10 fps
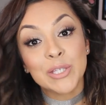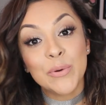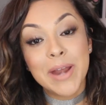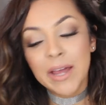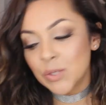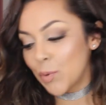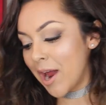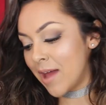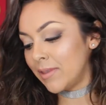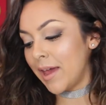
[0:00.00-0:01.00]
so next
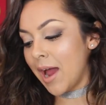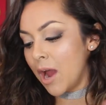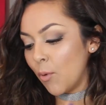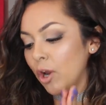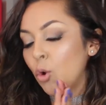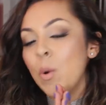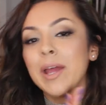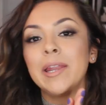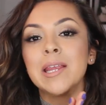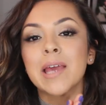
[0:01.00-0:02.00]
brand that I want to
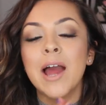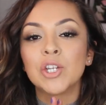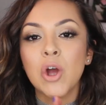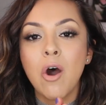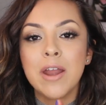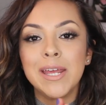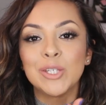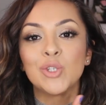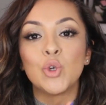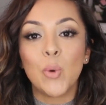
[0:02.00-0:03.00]
quickly touch on
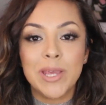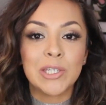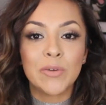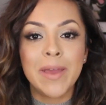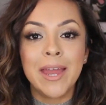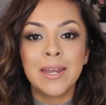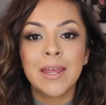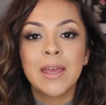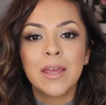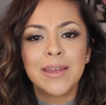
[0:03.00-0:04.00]
is Tweezerman.